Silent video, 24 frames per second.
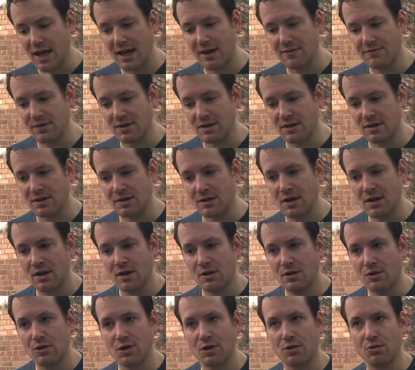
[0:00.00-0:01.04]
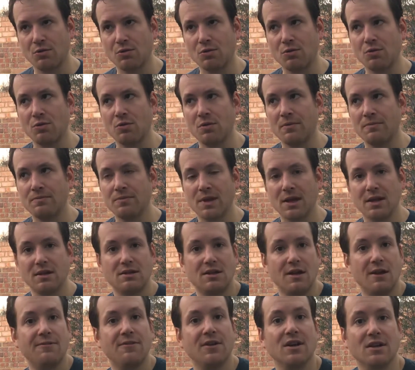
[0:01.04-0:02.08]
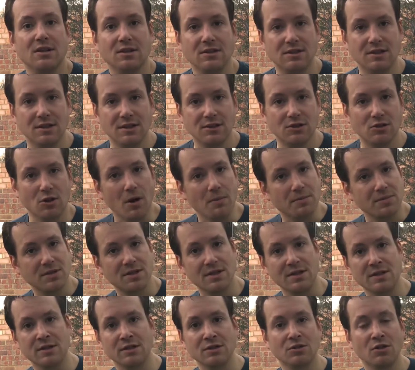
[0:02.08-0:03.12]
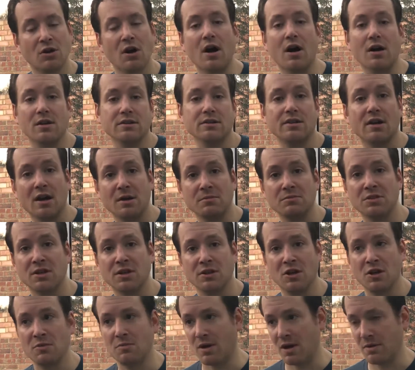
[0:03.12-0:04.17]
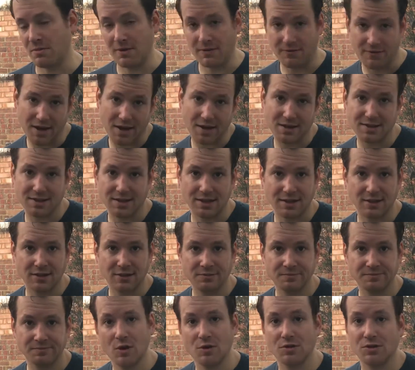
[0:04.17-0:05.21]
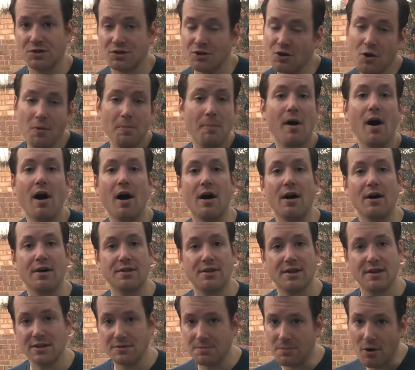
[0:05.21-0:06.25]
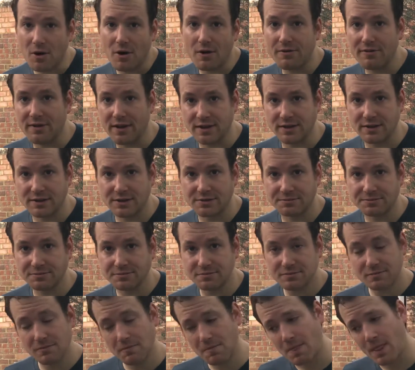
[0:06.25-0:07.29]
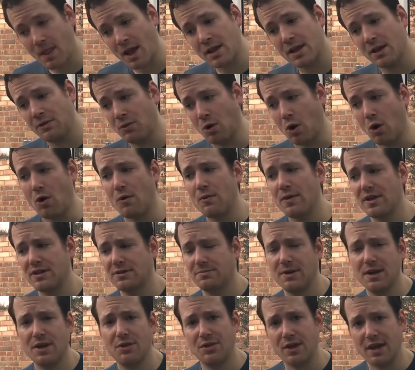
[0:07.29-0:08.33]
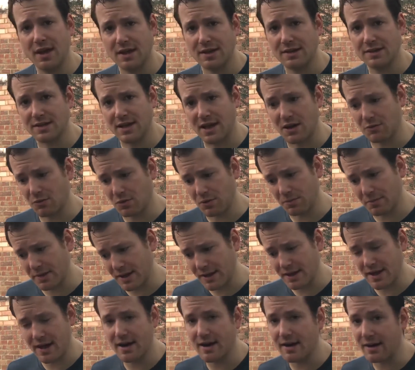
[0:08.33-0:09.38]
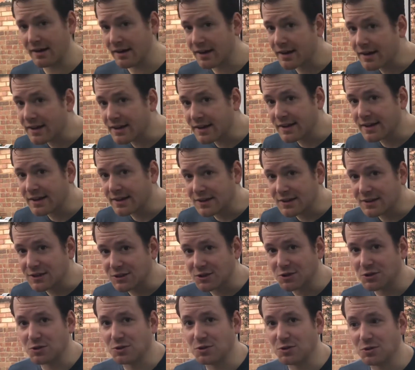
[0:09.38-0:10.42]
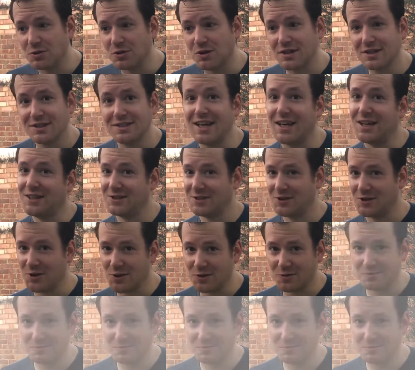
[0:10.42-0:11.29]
even through difficulties, obstacles, hard times that you might be facing because no path is perfect and there will always be things that will be there to test